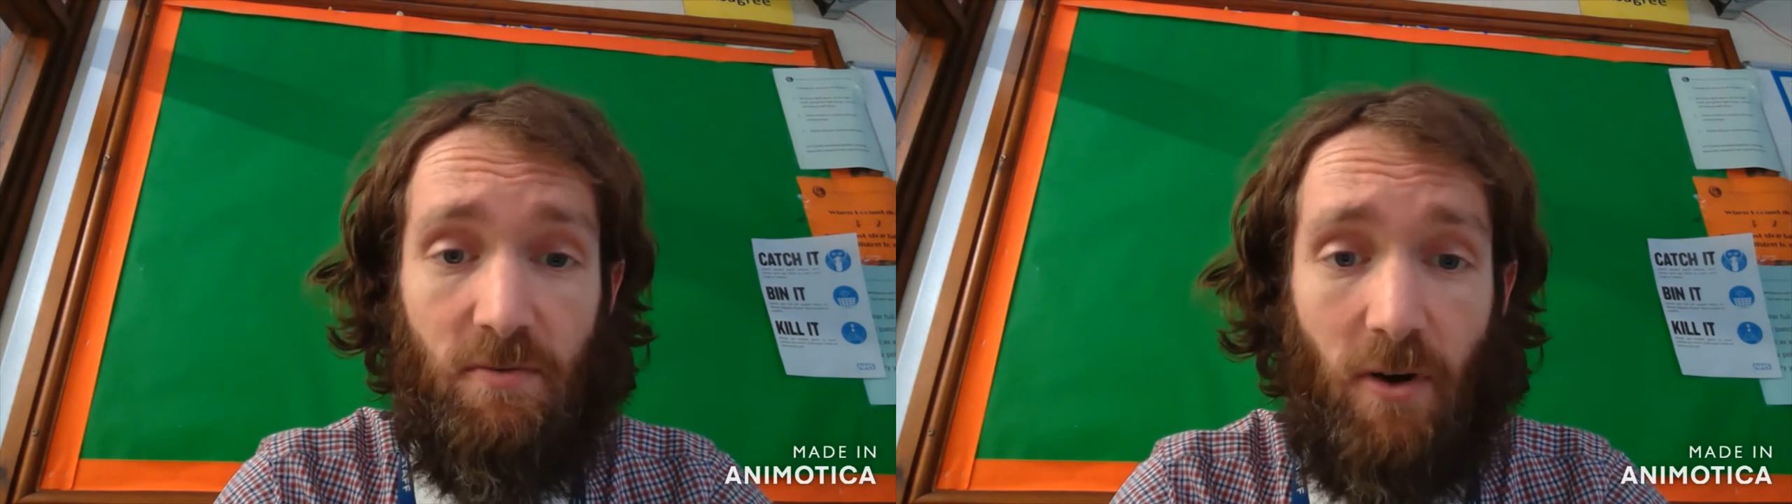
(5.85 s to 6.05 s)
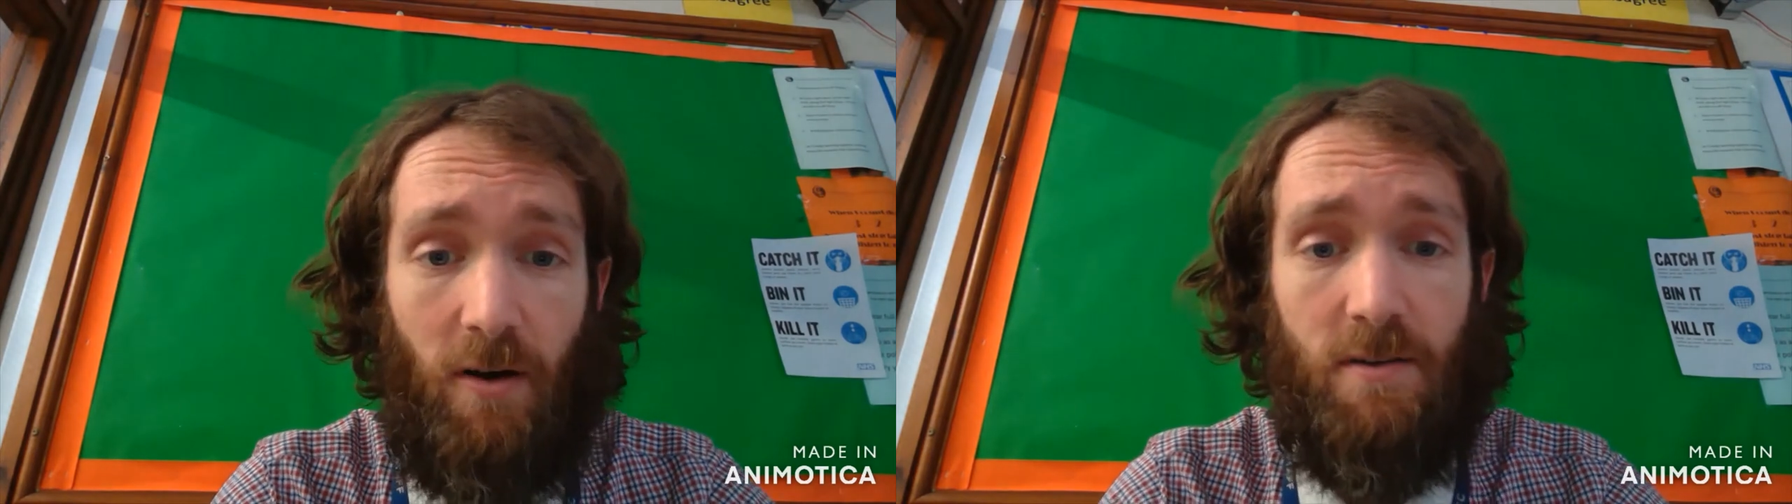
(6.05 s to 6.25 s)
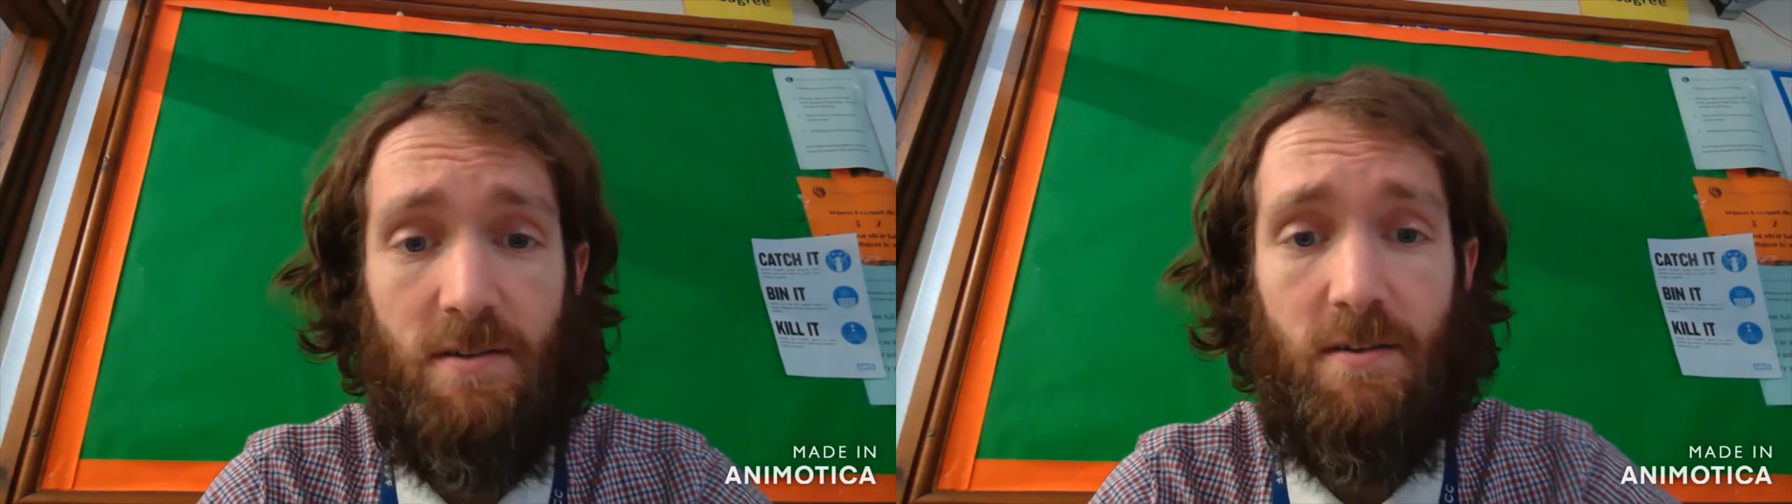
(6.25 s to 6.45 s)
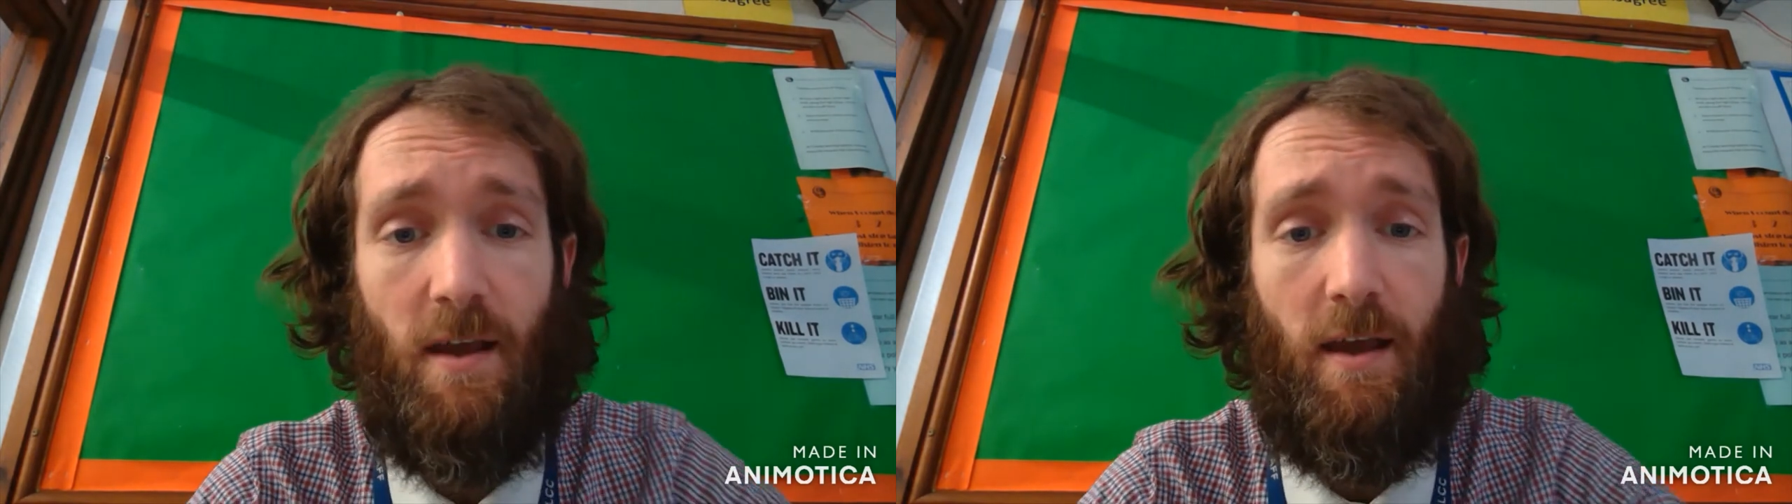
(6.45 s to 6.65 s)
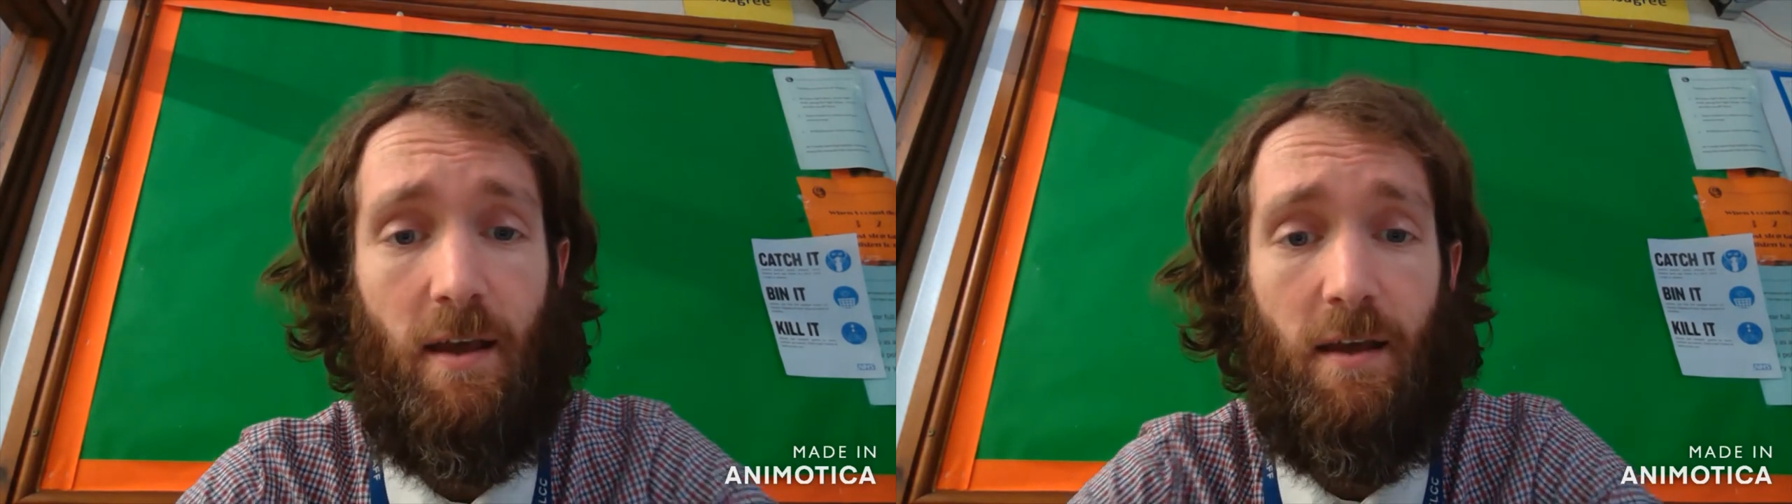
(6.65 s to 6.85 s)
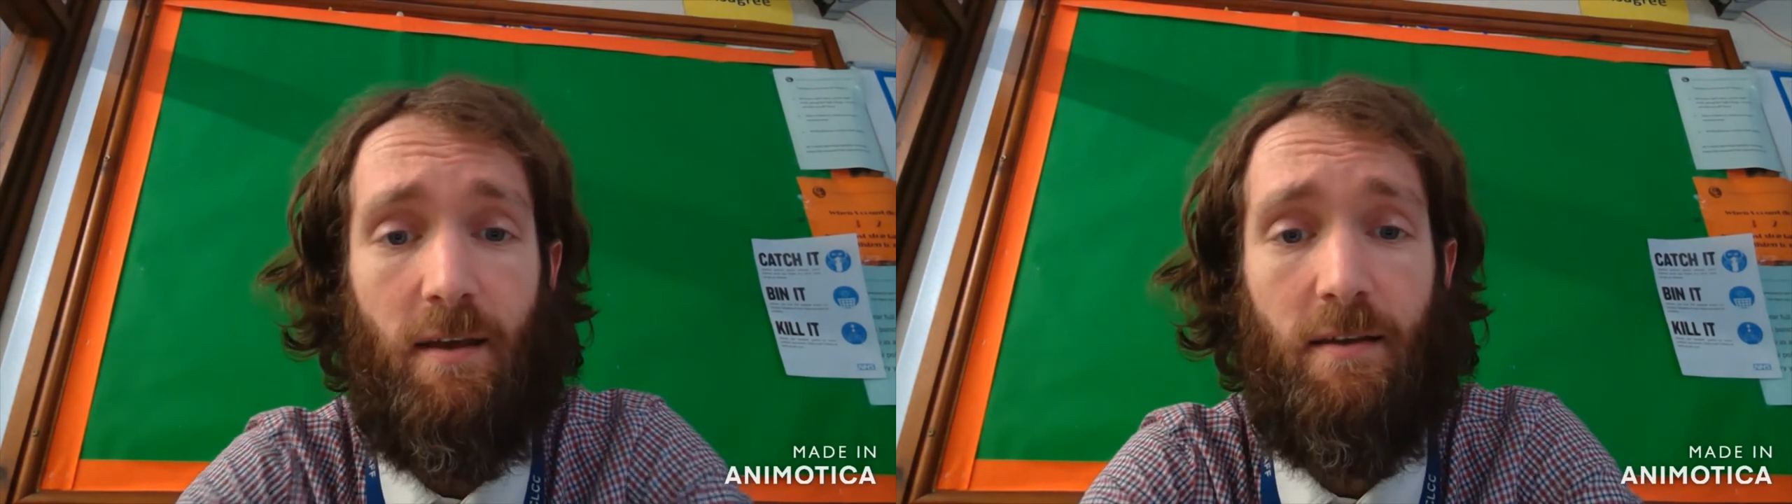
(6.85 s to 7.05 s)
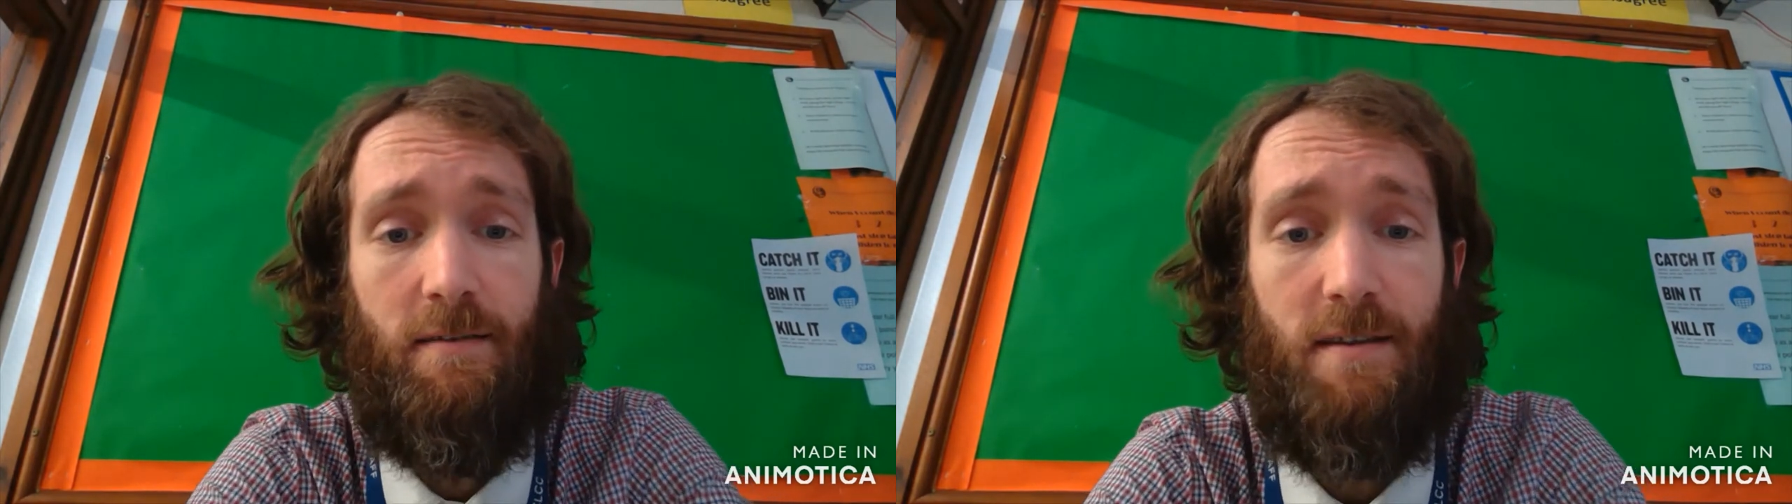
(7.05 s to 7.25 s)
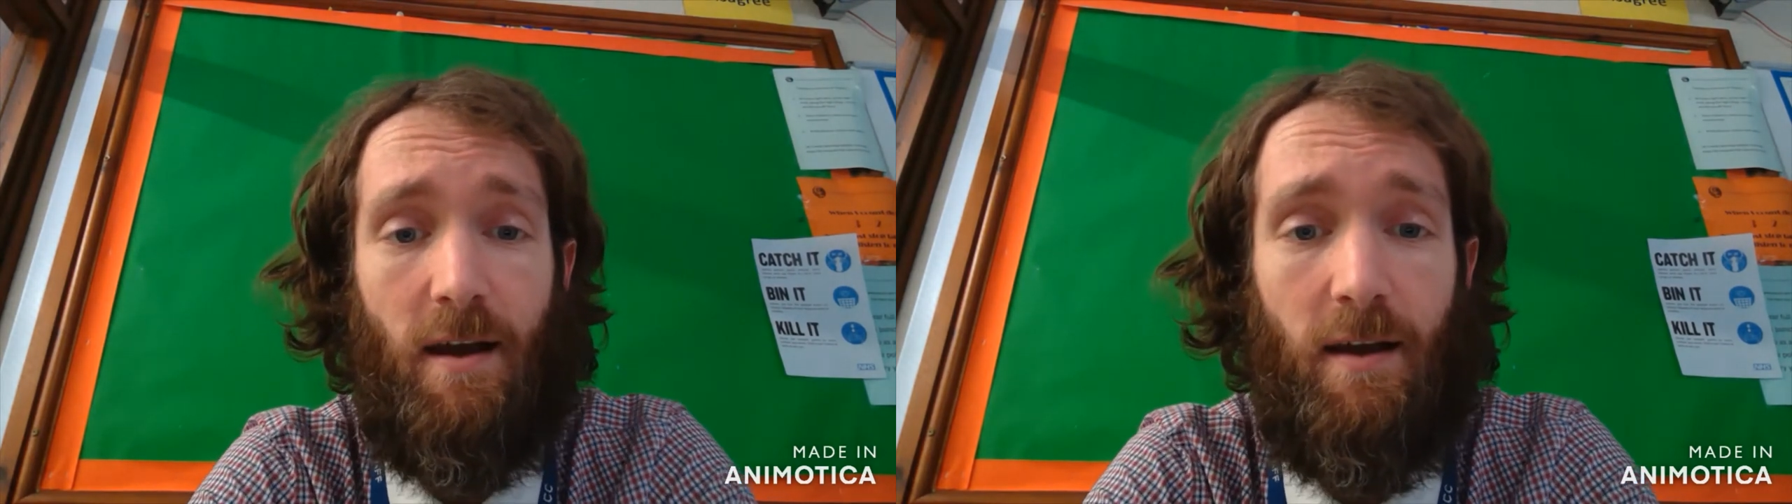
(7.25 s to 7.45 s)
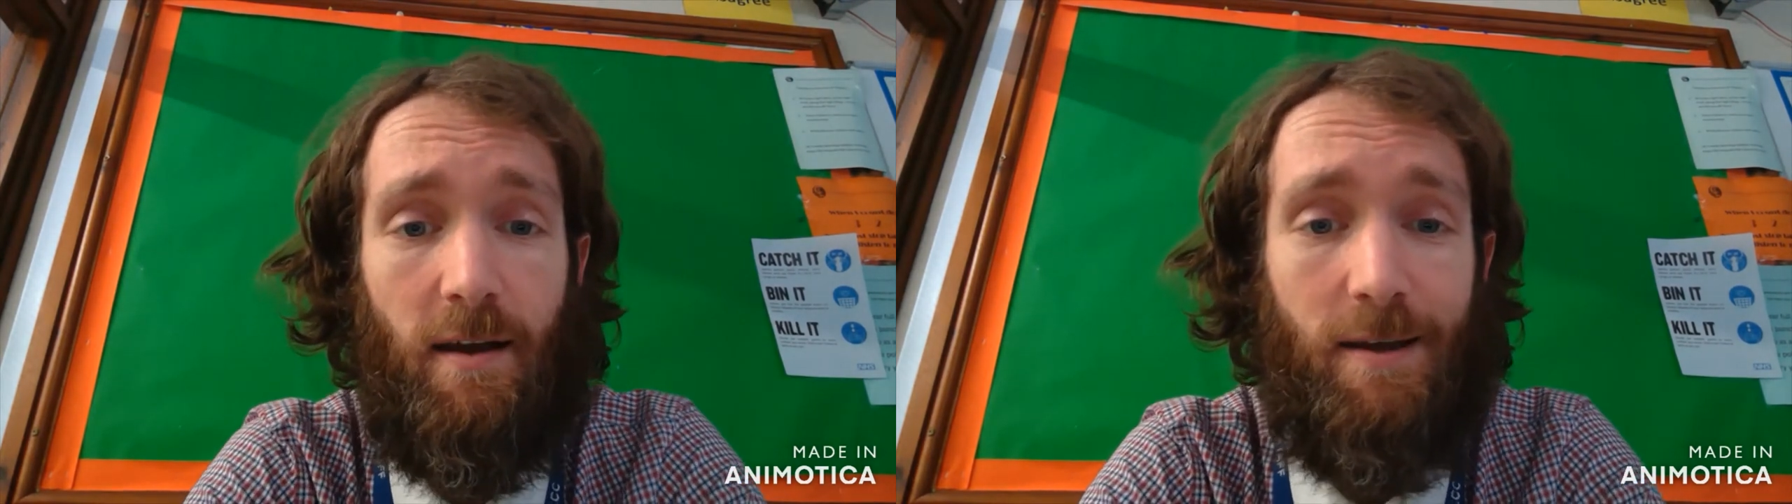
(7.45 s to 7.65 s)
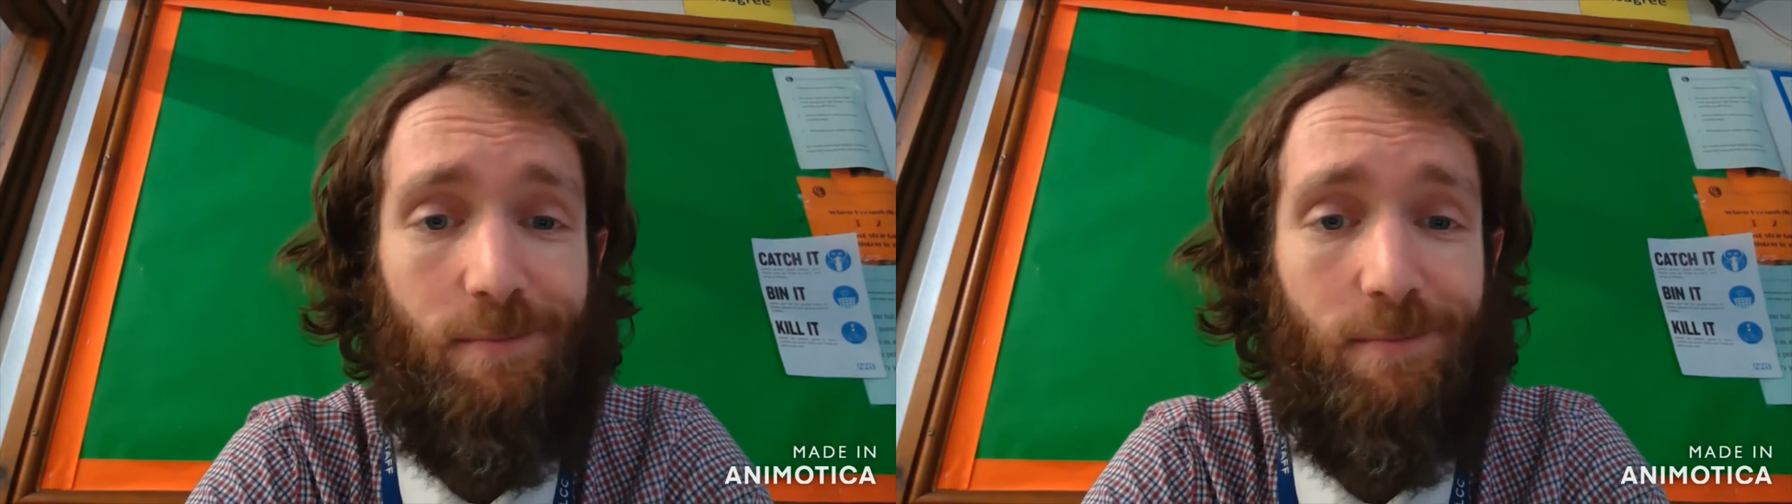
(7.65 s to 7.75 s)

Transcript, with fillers: Fox and I